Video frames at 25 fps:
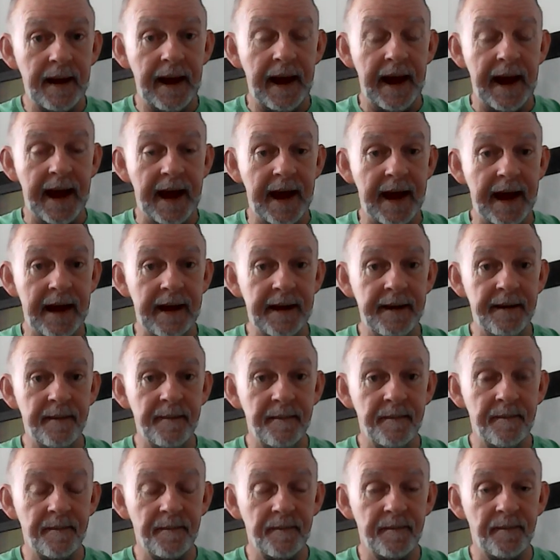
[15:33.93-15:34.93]

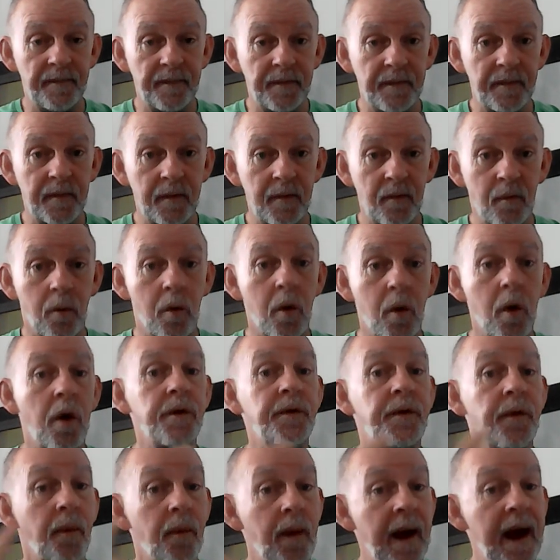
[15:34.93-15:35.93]
and
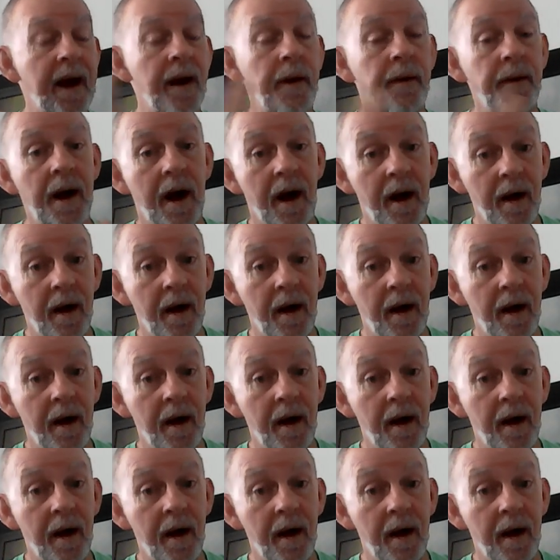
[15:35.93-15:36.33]
worked around